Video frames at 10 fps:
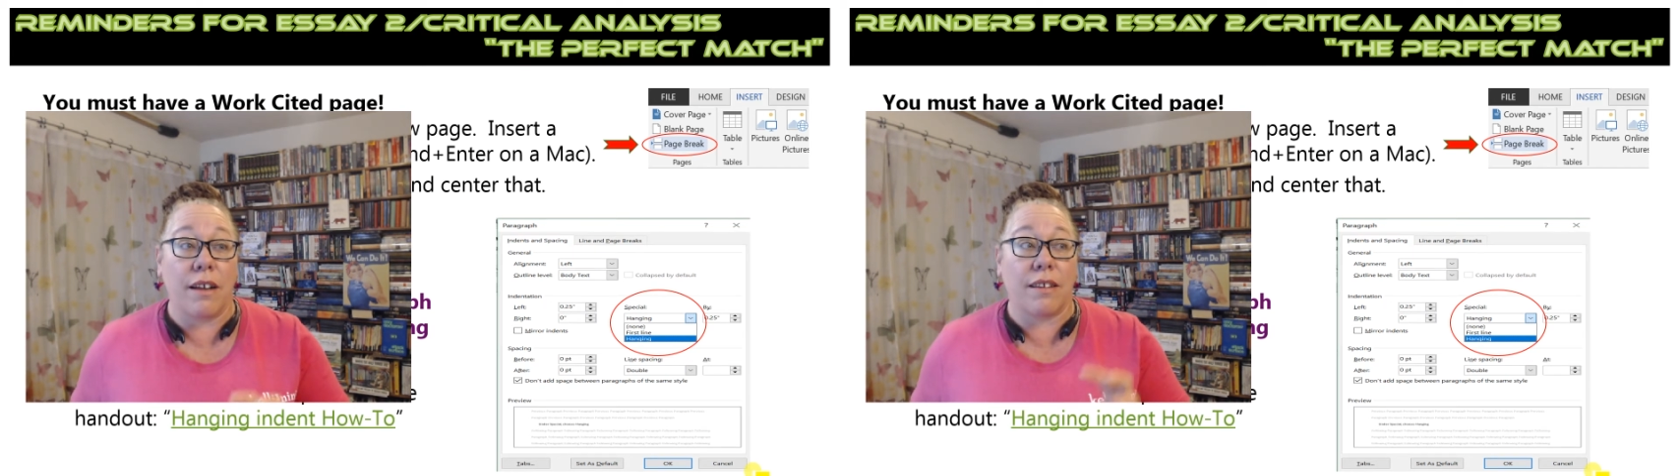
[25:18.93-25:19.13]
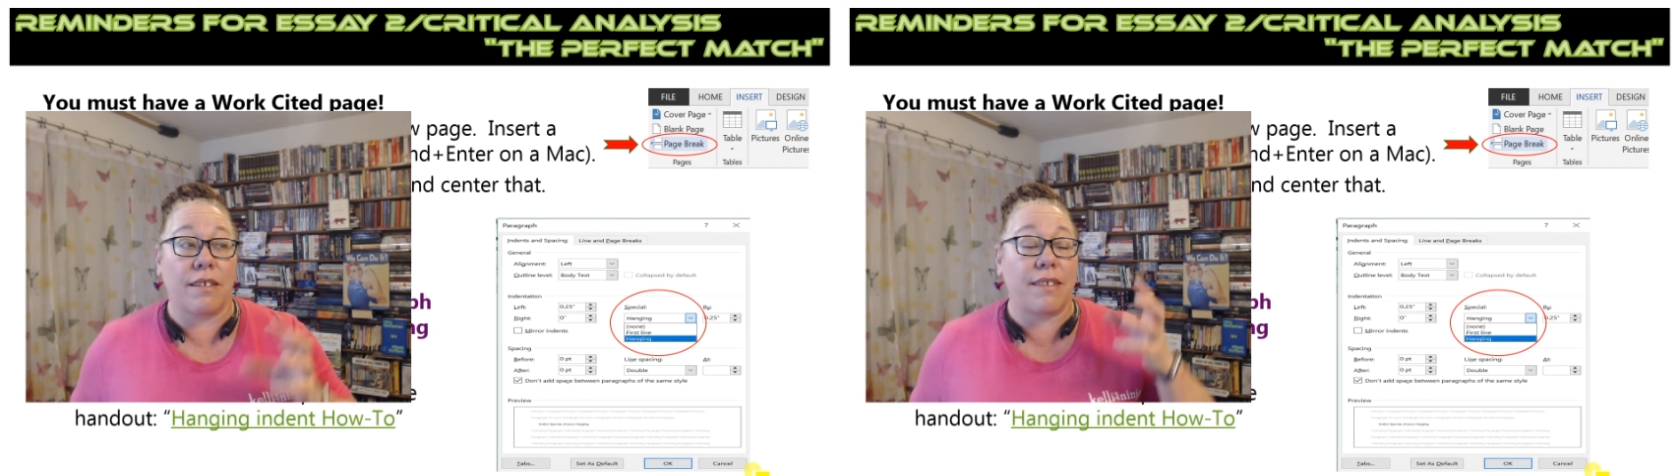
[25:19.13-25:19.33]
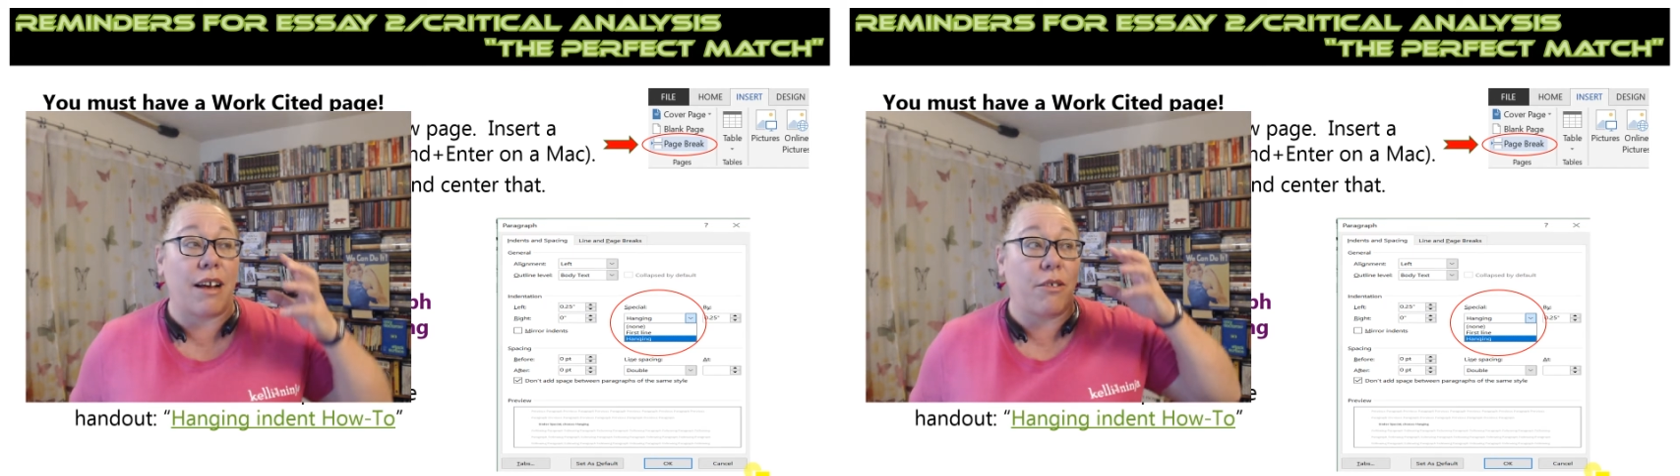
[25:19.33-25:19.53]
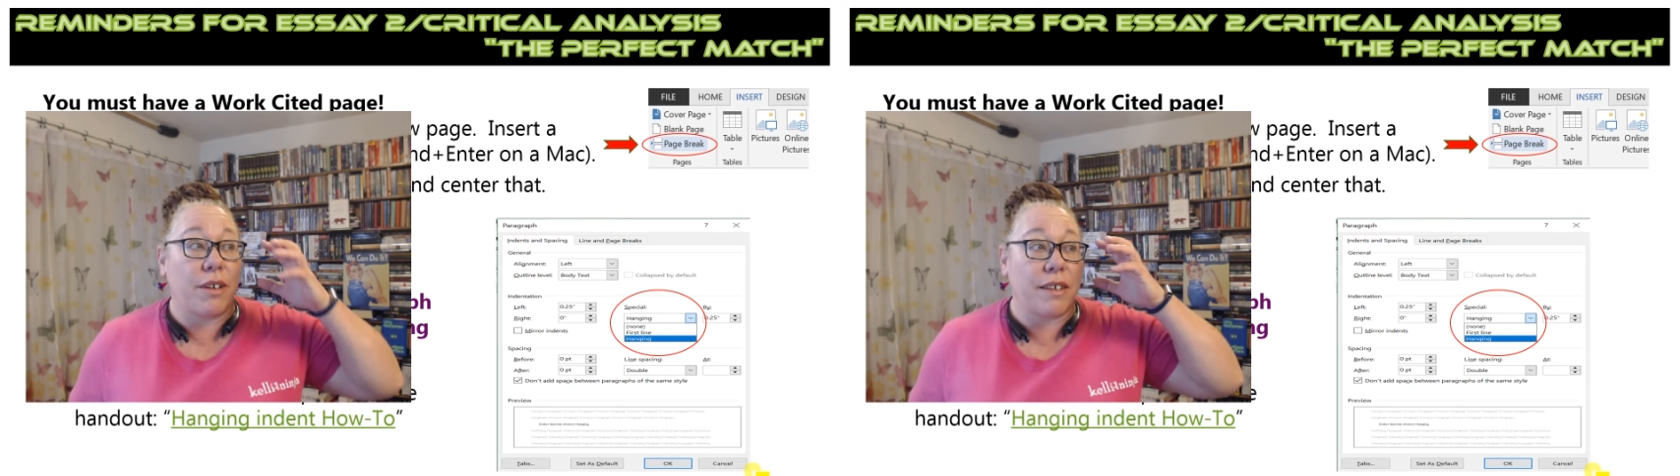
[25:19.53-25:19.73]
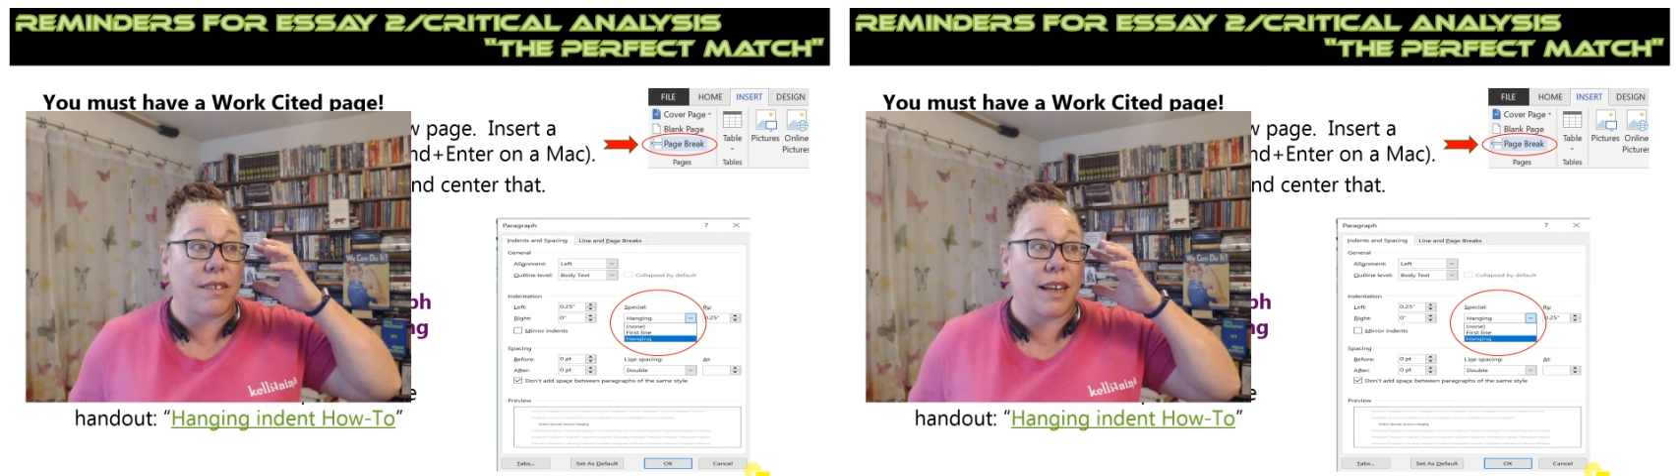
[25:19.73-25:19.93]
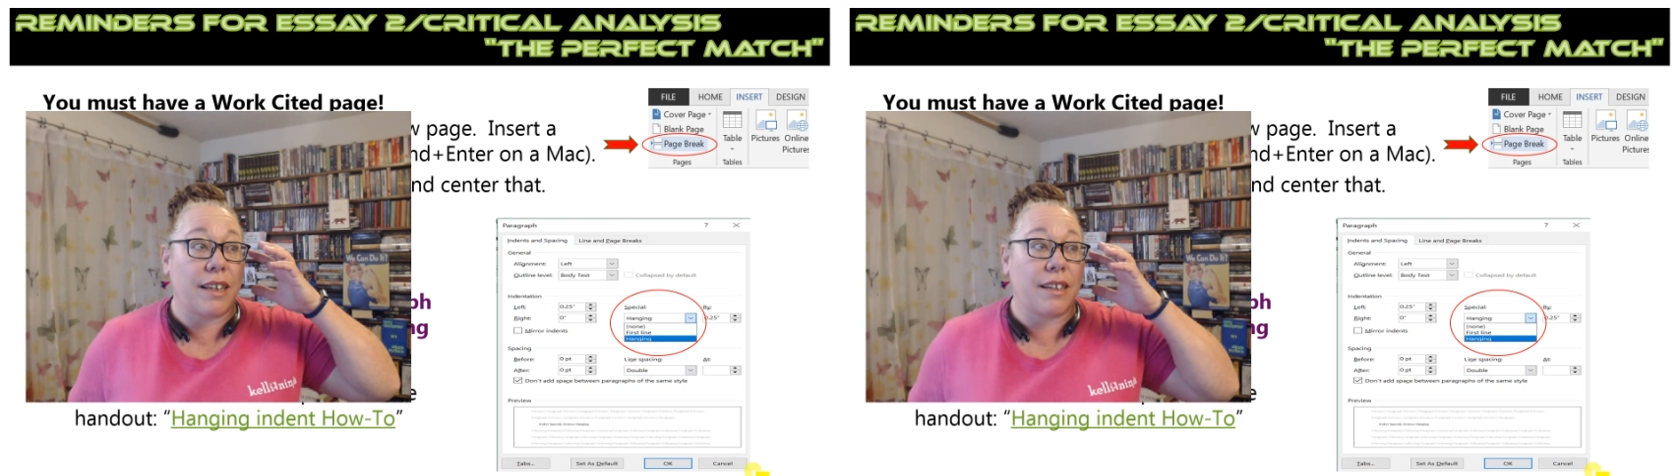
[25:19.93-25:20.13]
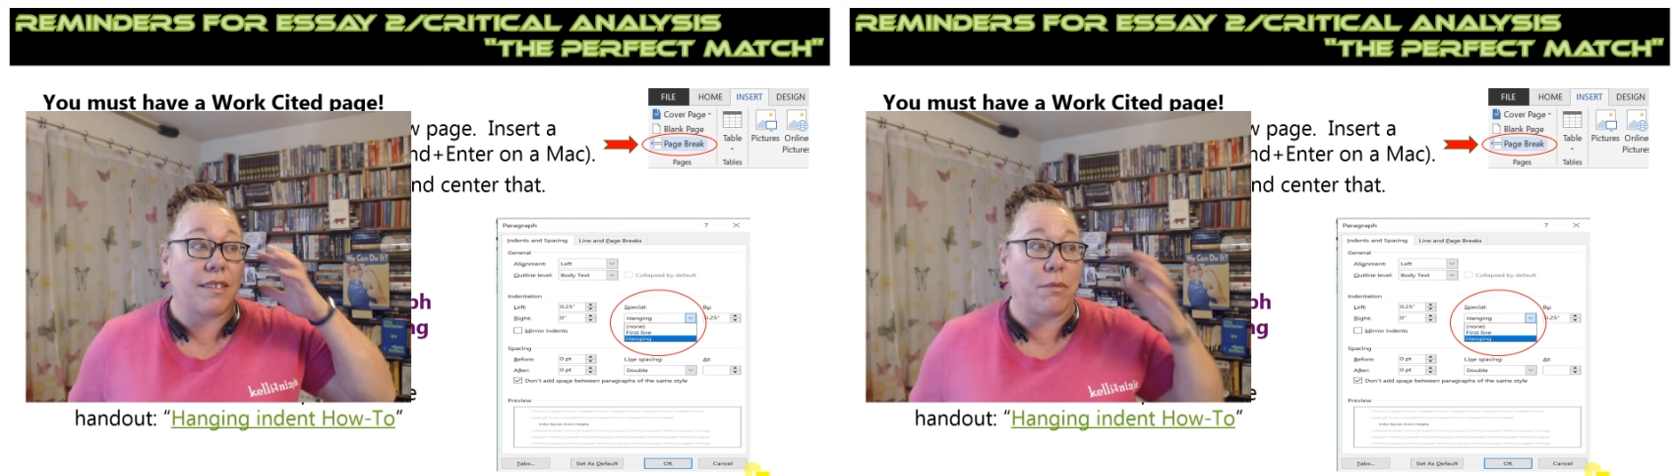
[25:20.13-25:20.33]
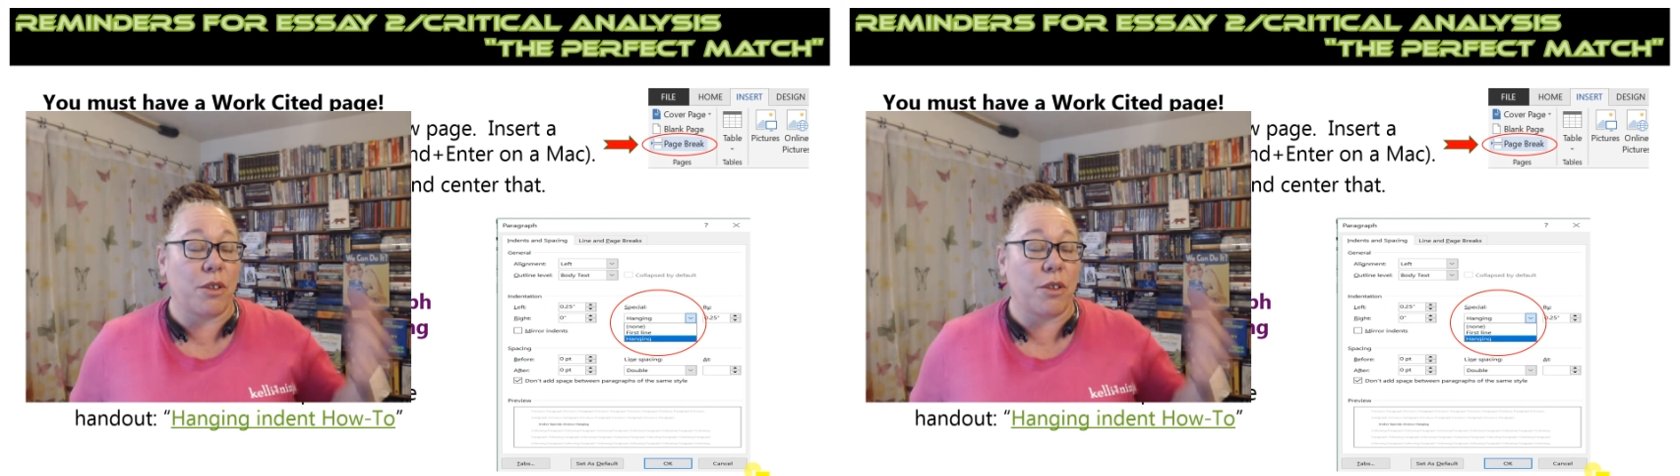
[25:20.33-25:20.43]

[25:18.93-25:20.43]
The sound is like some